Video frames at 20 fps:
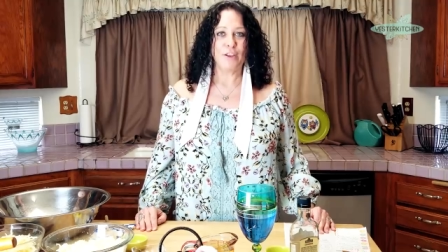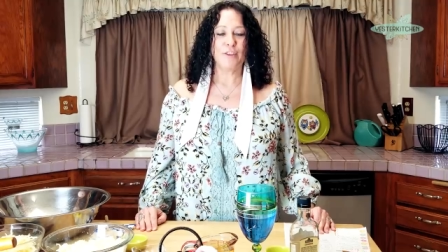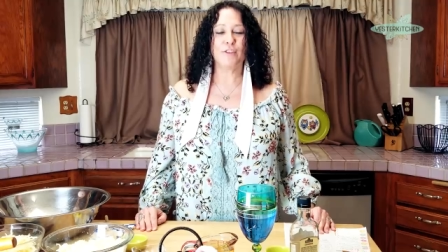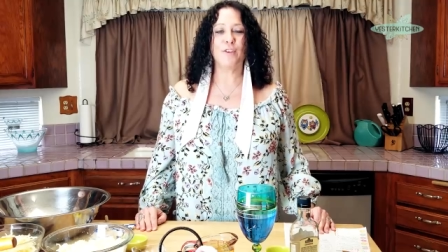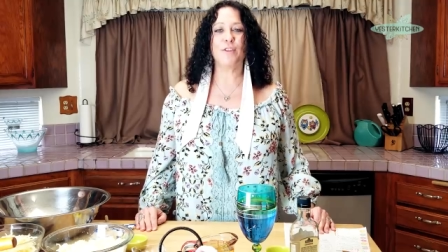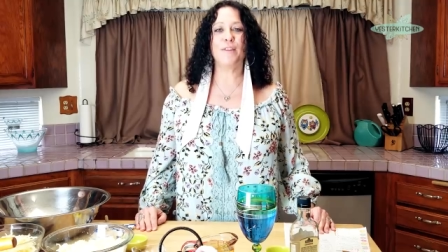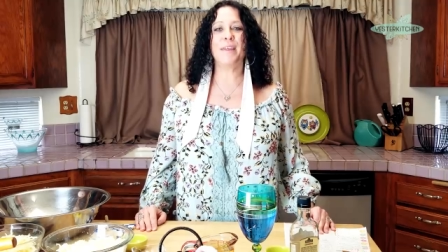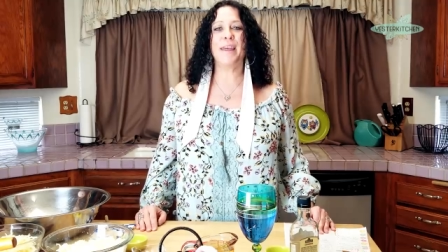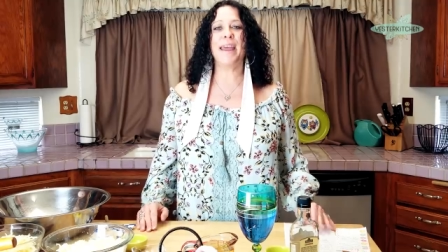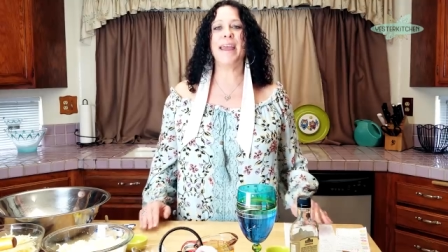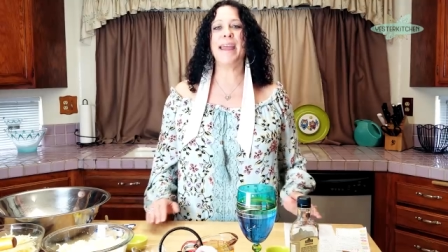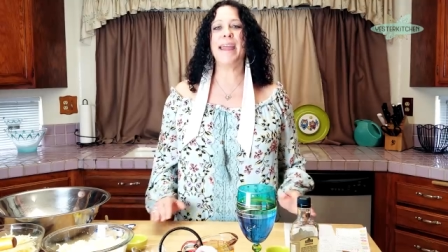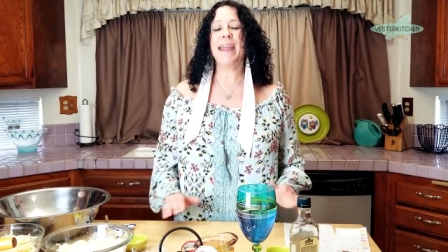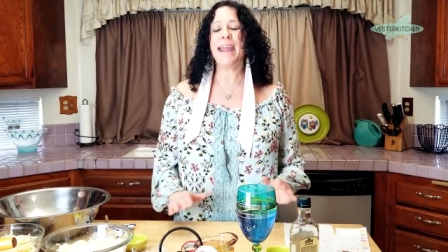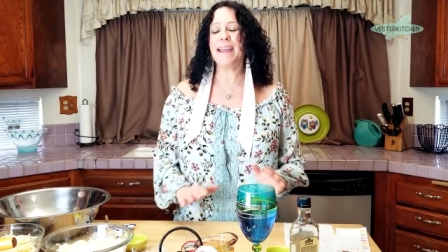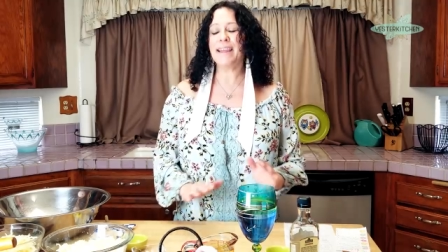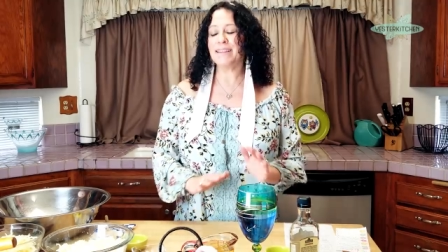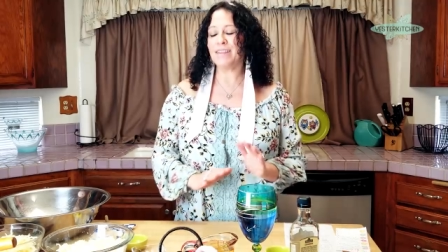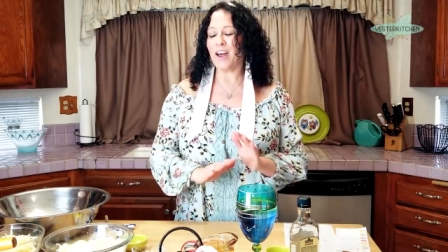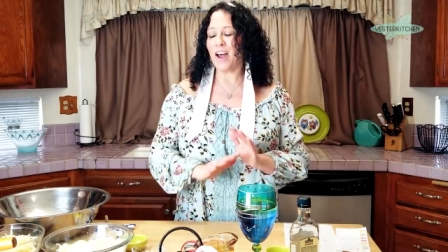So
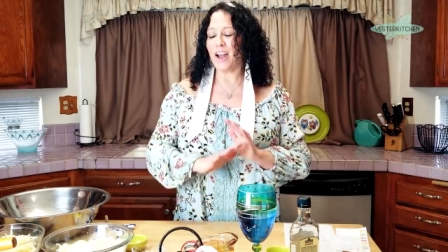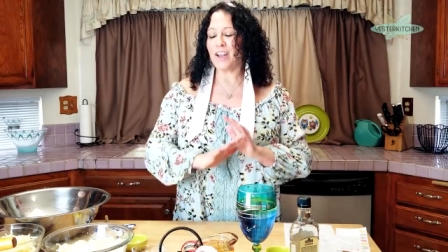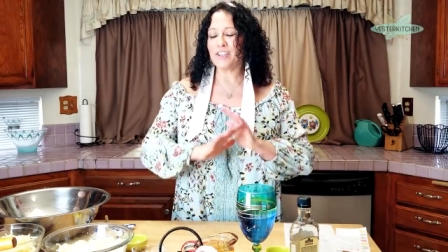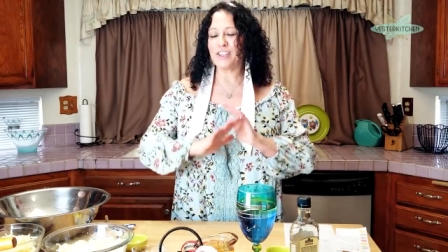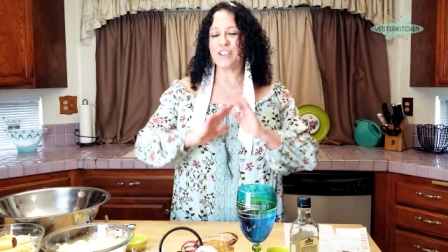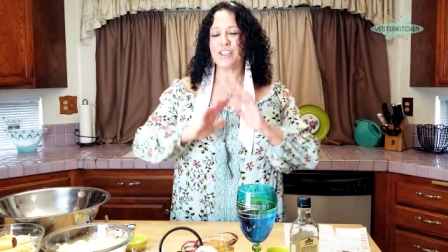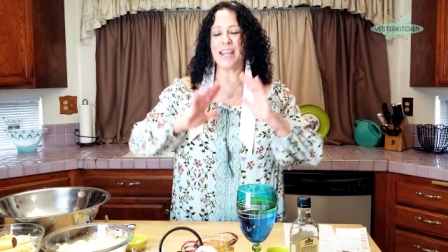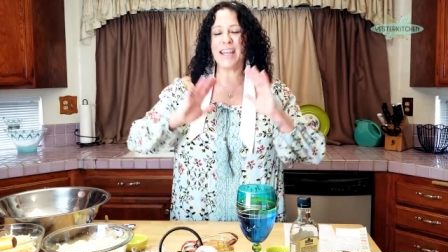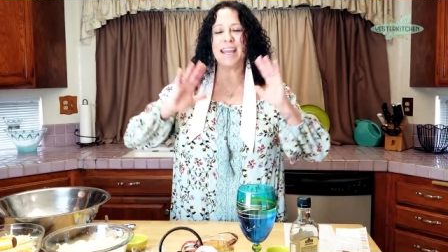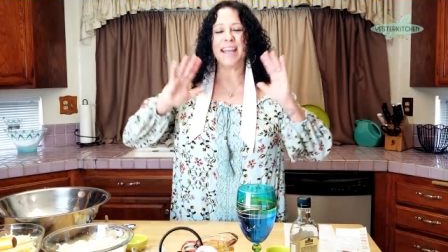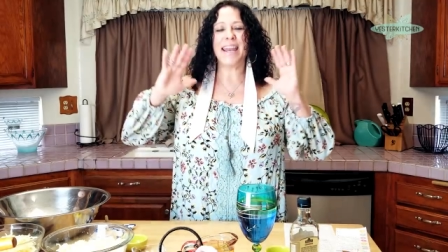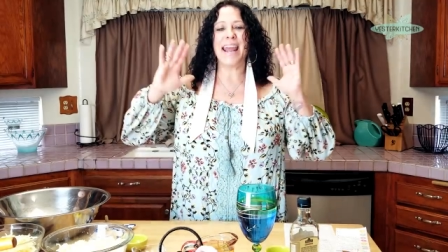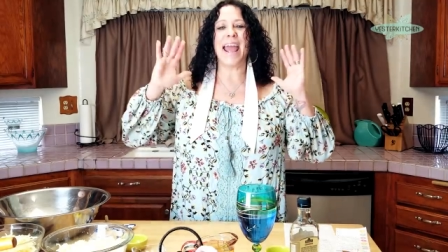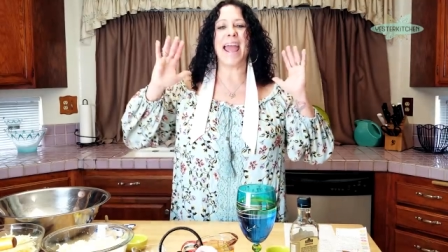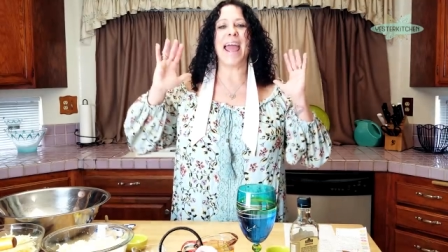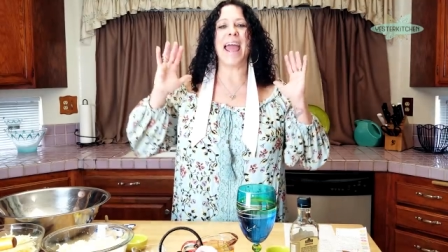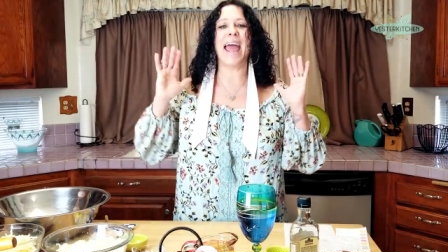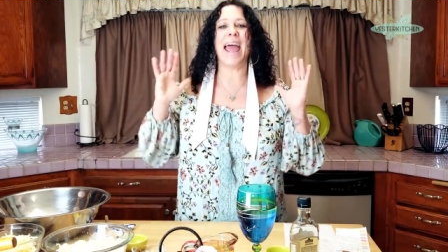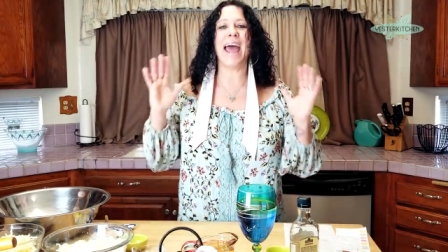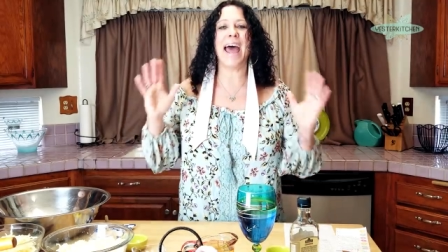they launched
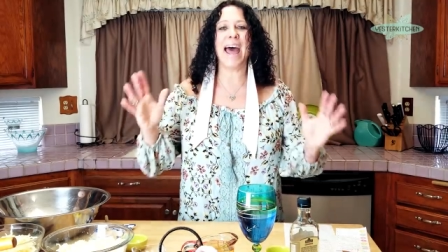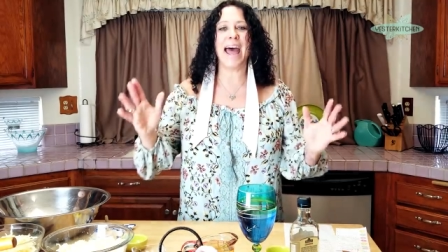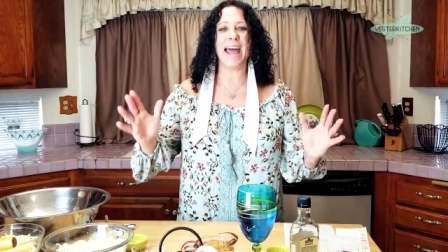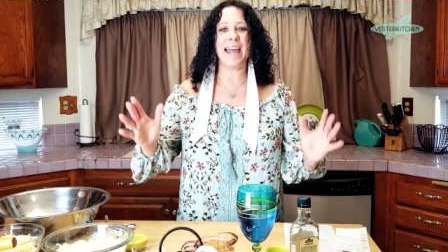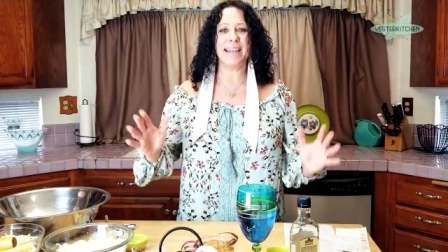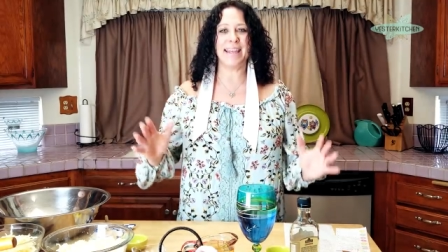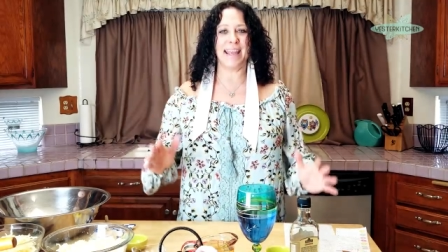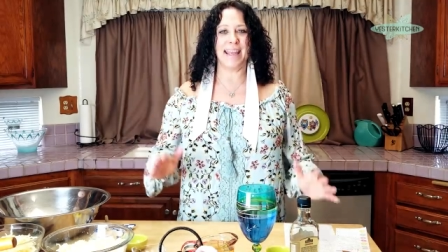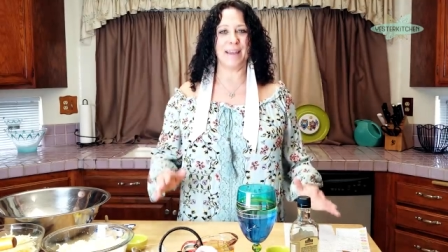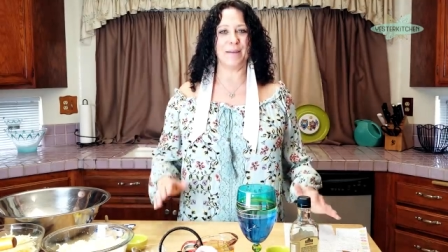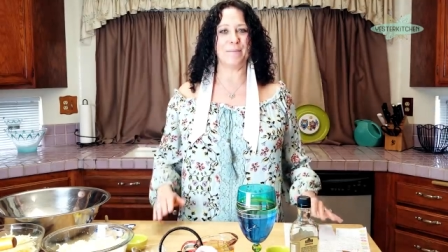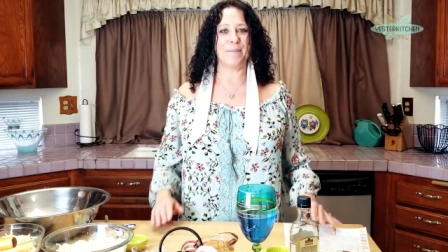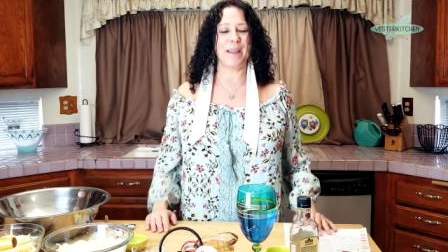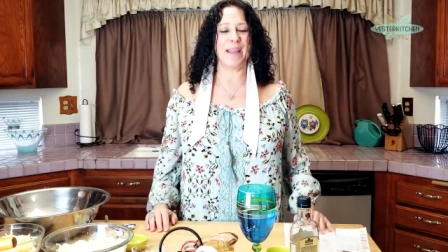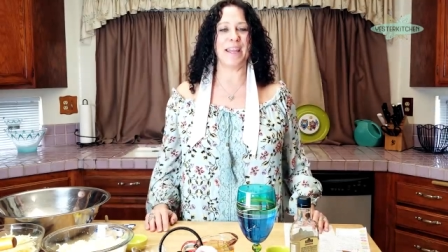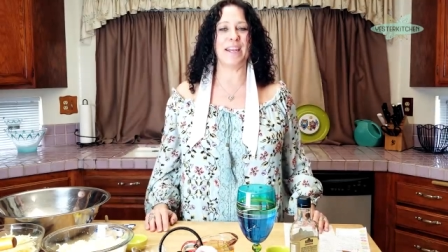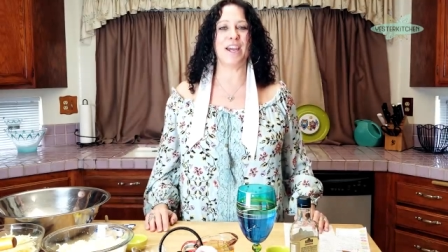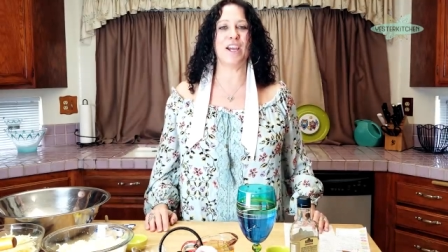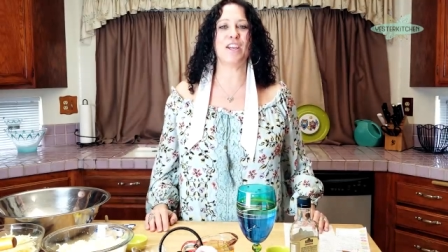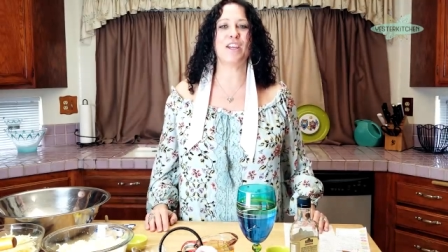an ad
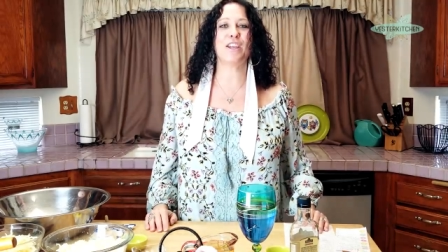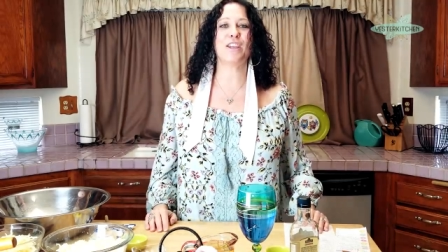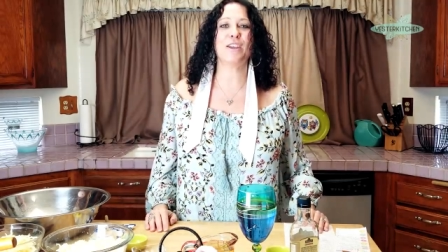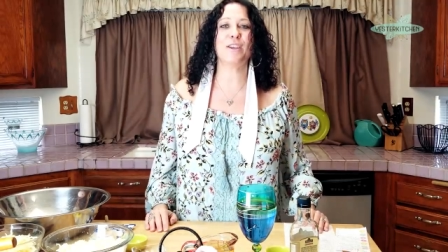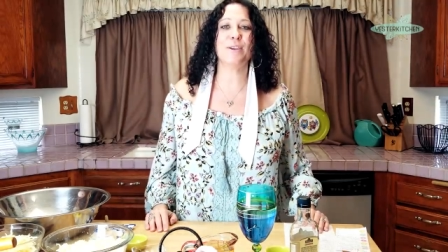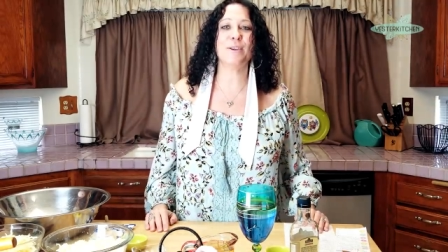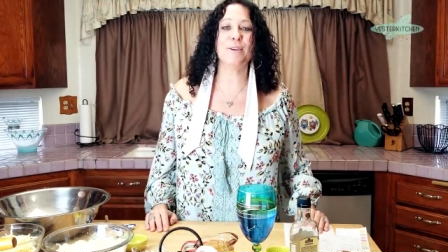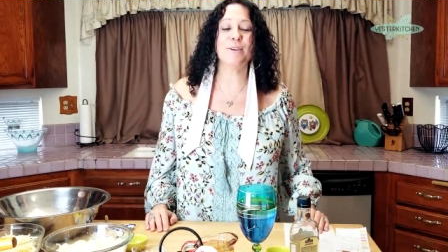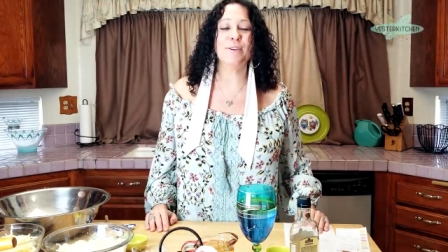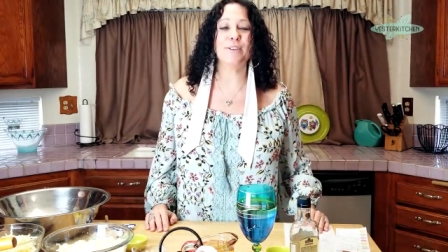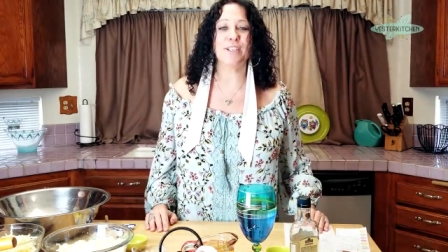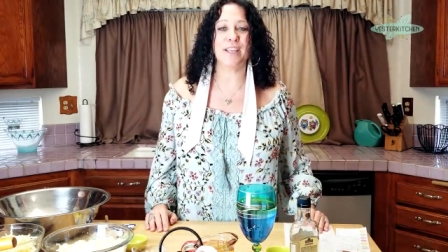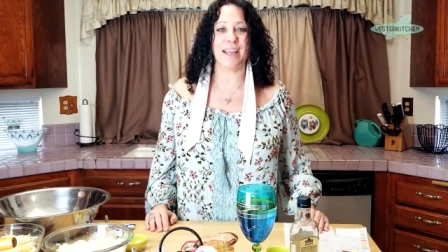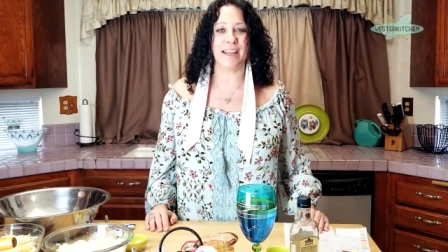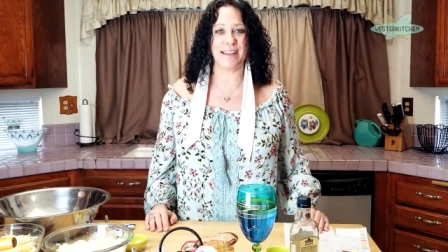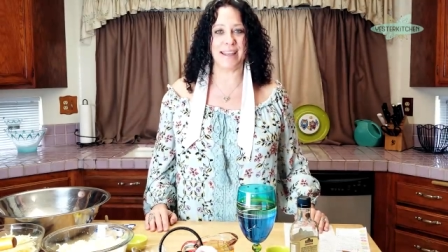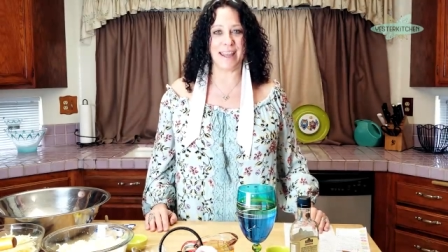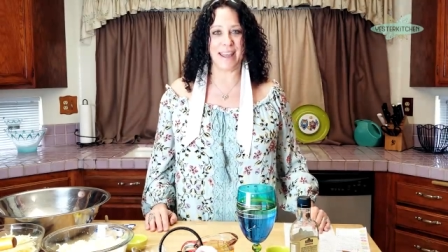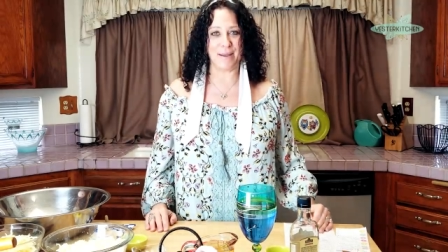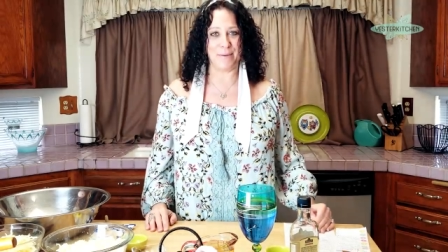campaign, a huge
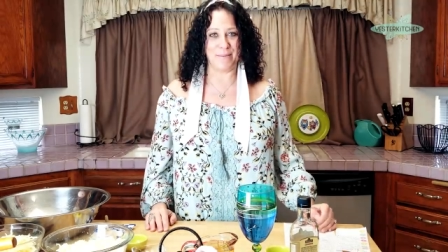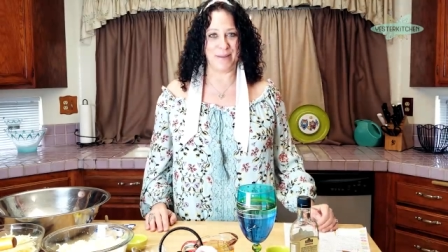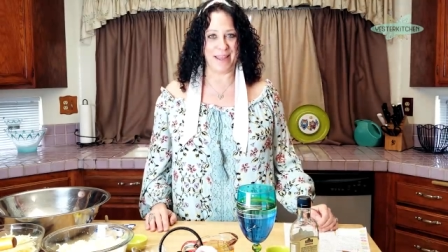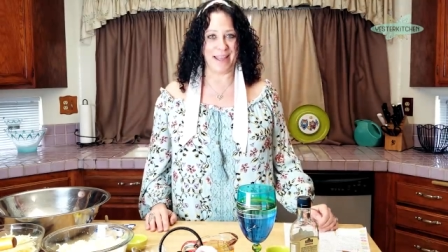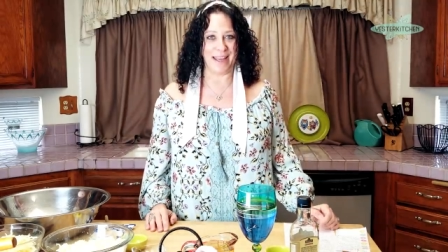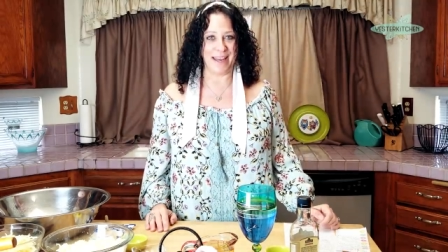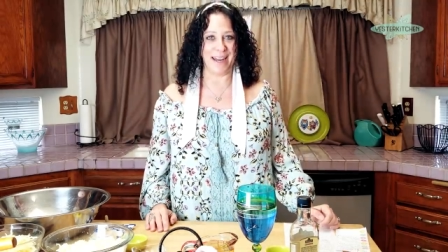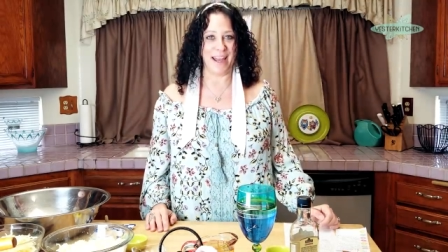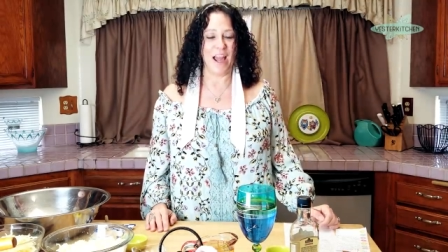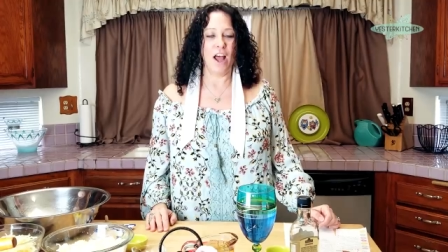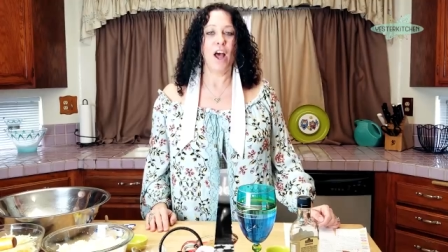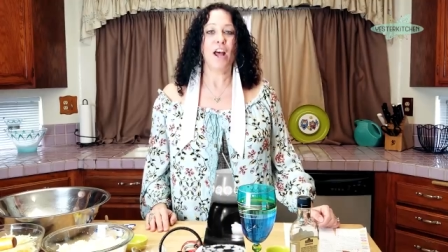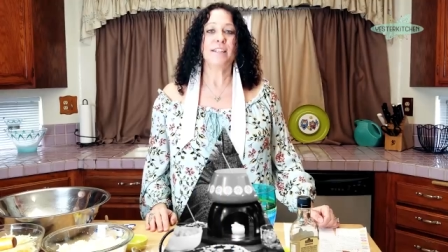ad campaign.